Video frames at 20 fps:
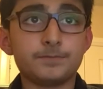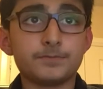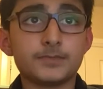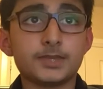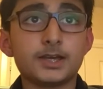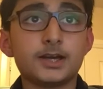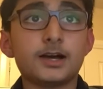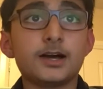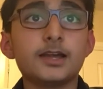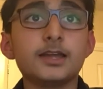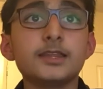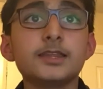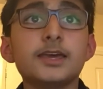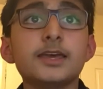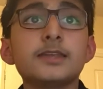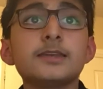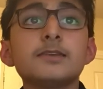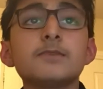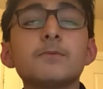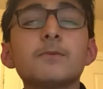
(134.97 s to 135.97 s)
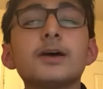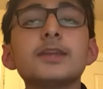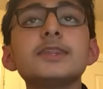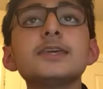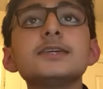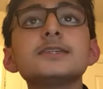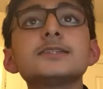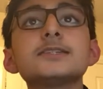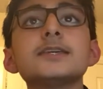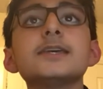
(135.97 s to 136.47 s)
And when
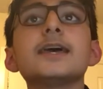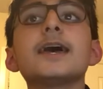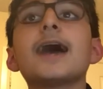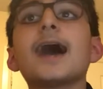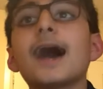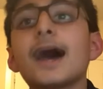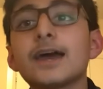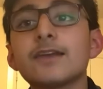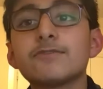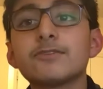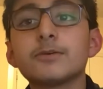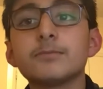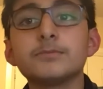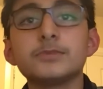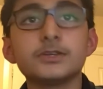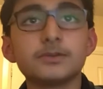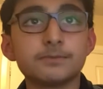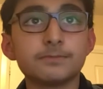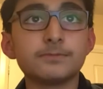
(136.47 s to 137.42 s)
they see an ad from